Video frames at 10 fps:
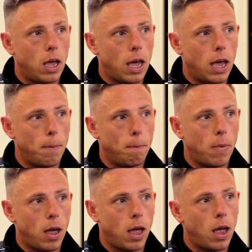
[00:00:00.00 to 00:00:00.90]

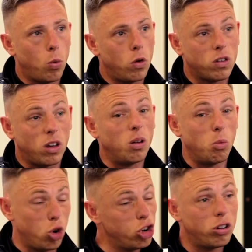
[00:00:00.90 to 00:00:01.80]
it was an
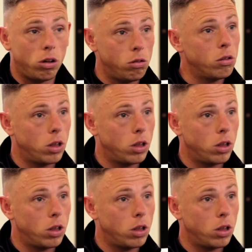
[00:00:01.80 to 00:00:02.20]
emotional